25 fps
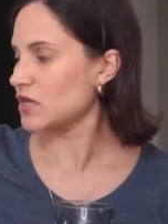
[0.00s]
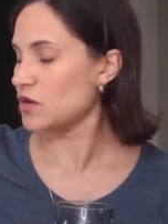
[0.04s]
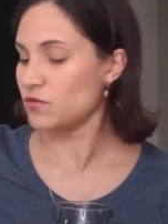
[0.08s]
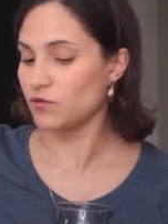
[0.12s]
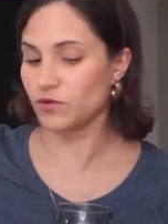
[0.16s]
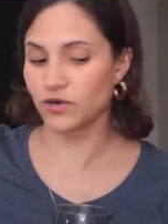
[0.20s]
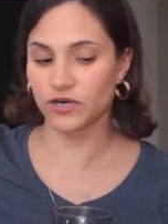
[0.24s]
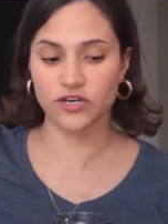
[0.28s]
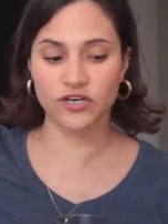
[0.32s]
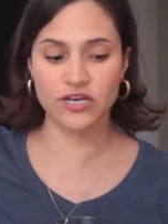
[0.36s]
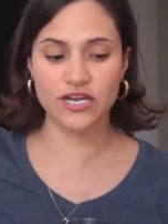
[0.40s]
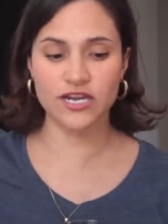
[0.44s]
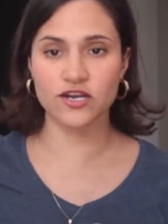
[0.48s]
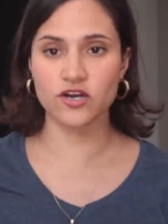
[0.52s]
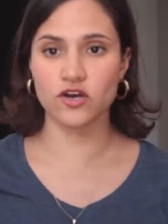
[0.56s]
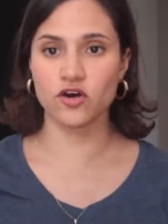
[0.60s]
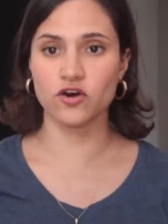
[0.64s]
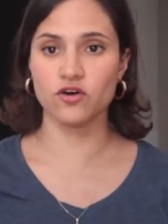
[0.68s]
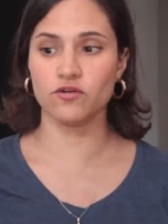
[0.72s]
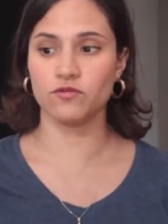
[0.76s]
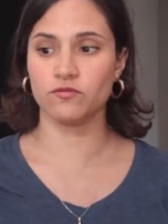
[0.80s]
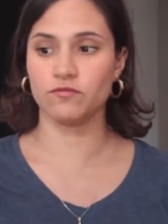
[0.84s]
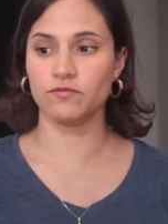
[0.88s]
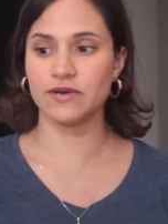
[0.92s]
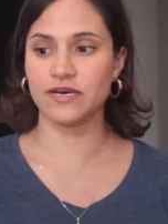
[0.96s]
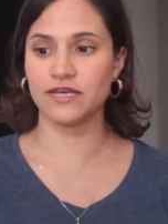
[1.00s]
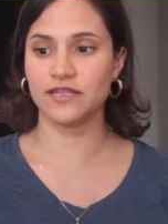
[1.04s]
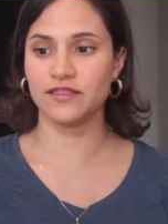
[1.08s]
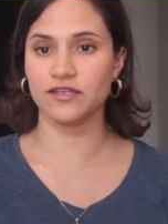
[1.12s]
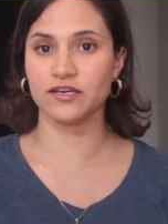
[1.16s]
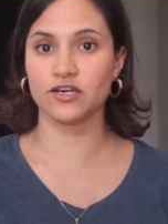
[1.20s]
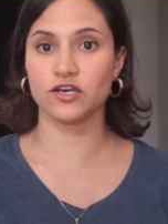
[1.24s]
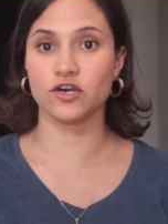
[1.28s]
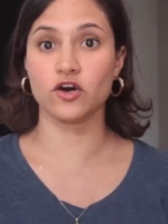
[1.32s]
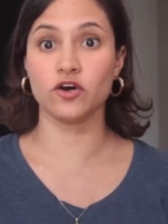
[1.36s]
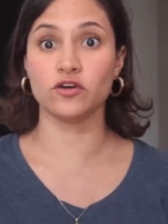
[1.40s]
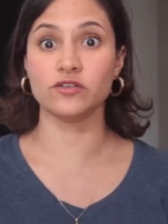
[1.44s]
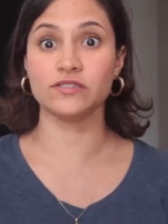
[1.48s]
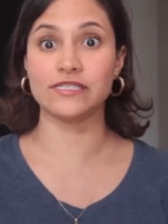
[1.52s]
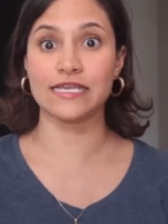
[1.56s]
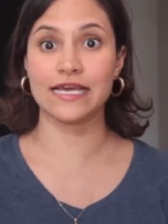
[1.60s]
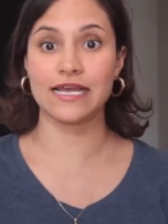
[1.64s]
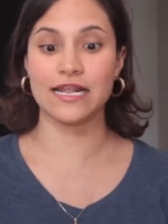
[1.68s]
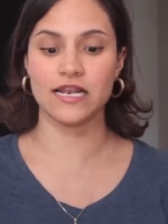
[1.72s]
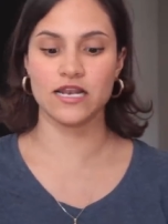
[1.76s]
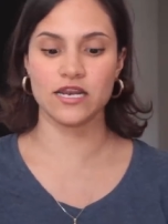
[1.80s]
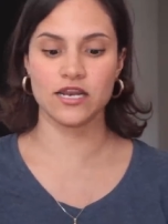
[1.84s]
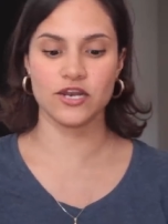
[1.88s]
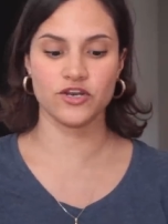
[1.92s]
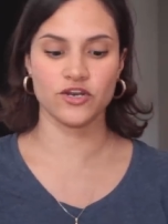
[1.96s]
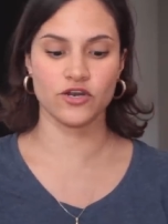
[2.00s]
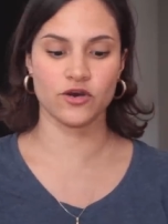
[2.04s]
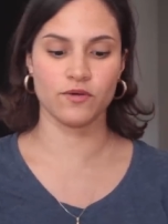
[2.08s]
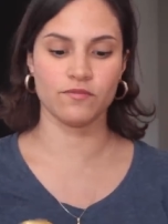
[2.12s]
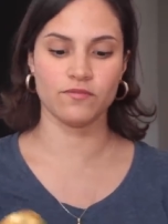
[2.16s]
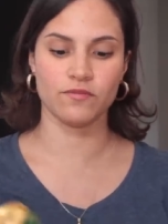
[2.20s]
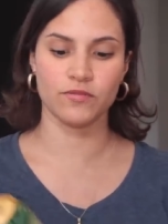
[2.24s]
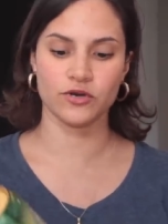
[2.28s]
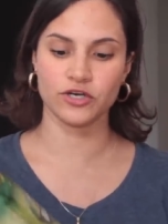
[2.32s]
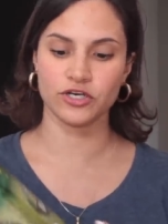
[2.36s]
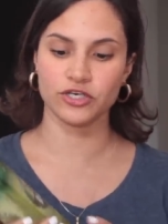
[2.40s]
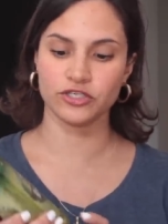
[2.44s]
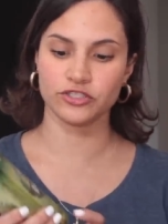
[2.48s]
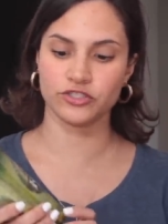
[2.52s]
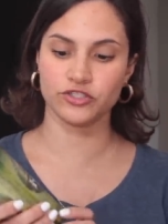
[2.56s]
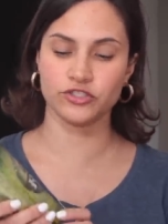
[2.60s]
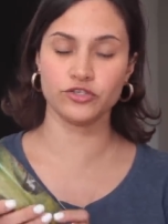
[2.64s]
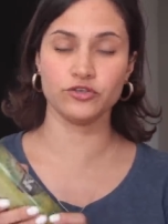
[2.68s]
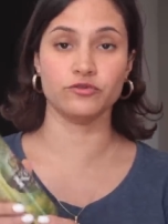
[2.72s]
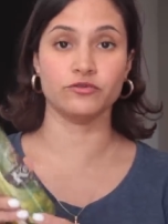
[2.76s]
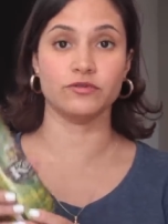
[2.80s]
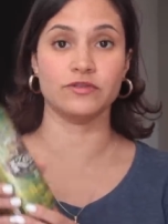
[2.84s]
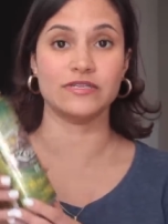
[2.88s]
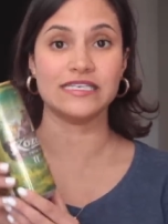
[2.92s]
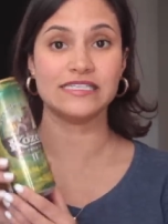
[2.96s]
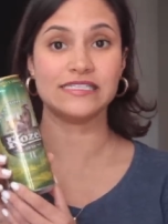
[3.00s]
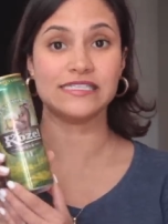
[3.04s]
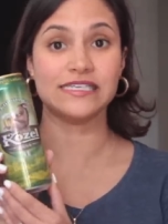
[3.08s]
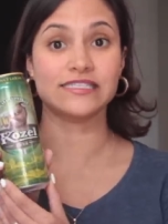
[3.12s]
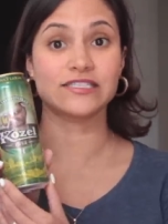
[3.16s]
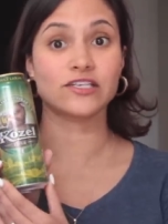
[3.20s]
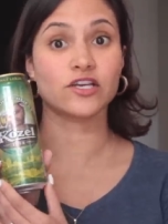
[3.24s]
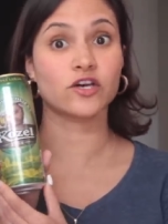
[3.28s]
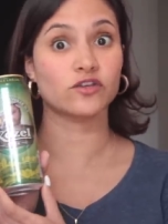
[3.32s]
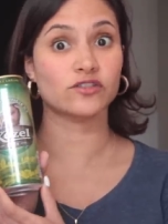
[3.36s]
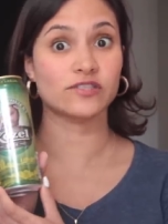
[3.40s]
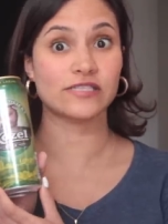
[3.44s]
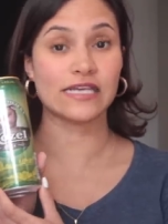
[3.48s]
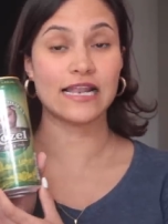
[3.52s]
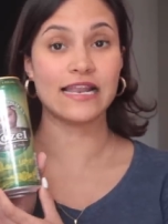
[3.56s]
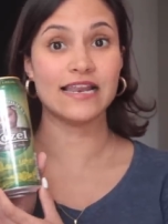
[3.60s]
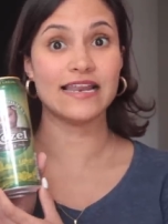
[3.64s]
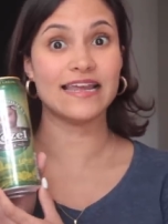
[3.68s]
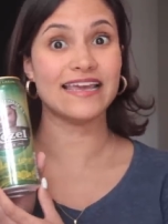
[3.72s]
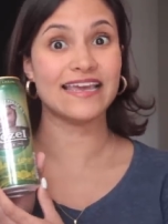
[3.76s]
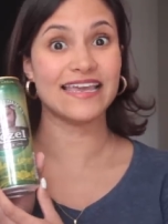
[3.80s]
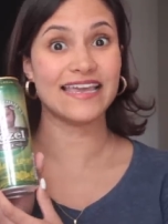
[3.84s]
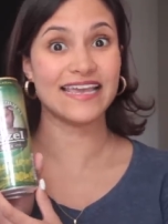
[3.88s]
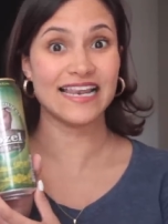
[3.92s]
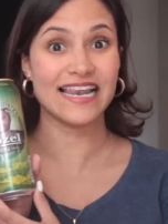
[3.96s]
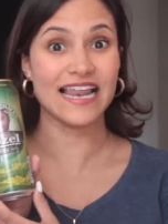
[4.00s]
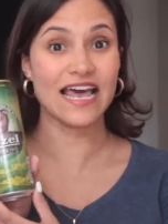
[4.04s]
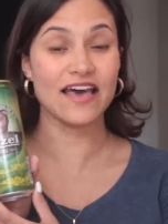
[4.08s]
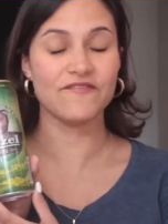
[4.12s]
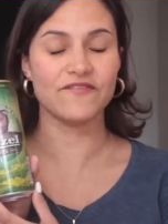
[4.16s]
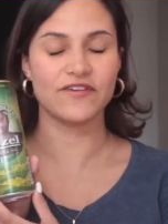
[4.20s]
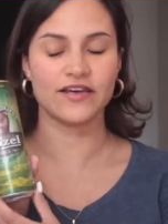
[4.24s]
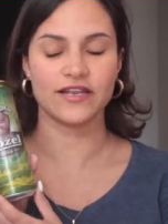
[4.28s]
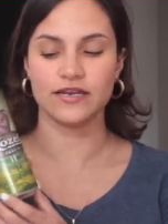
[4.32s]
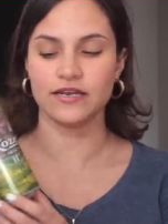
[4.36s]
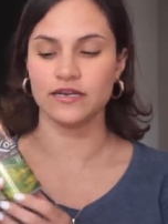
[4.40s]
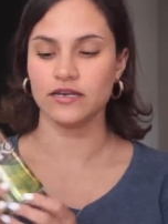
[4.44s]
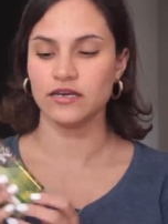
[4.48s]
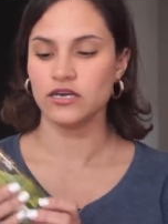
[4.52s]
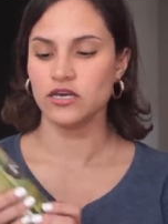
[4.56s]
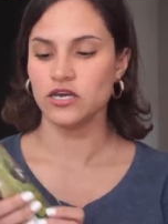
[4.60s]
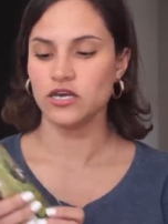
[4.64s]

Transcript: We're gonna go with Kozel number 2. This is Kozel 11.